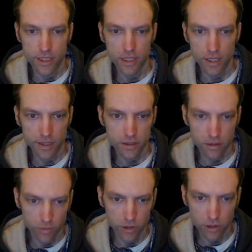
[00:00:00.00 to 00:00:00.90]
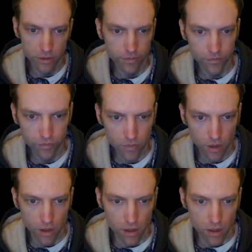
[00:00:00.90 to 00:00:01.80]
DS computer.
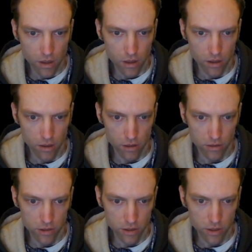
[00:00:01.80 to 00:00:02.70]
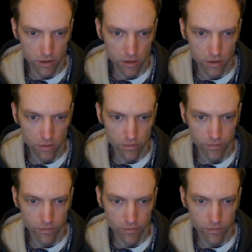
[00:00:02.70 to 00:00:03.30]
Uh, shutdown now.